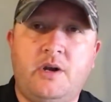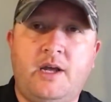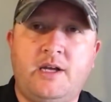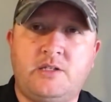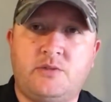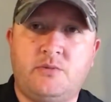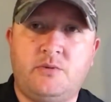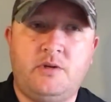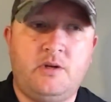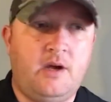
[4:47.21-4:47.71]
I
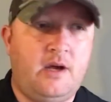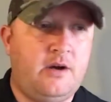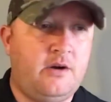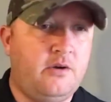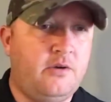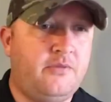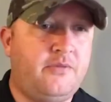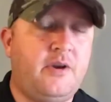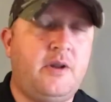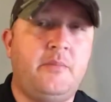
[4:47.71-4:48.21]
don't
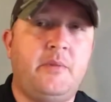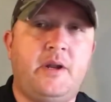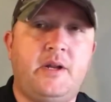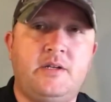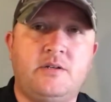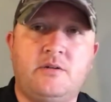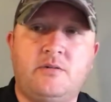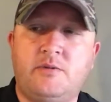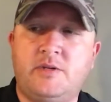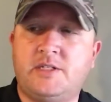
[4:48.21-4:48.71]
know if
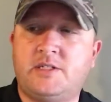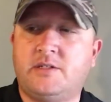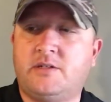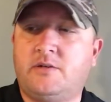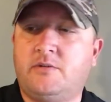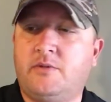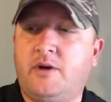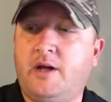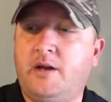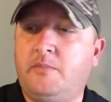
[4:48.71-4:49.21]
anybody recently
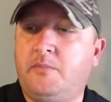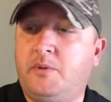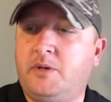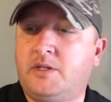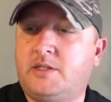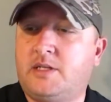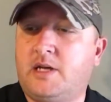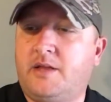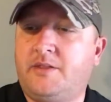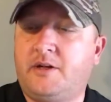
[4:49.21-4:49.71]
read,
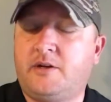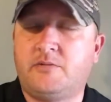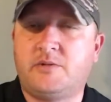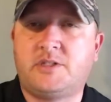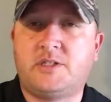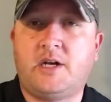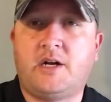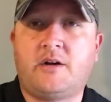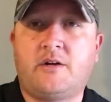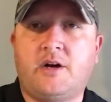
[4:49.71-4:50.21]
but I think it was
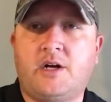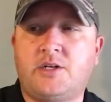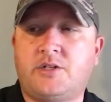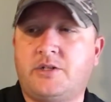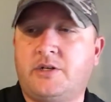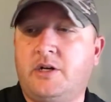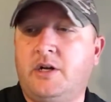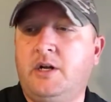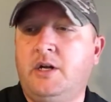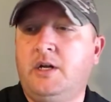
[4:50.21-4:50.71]
Scent
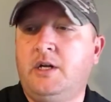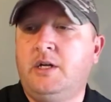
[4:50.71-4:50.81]
Crusher,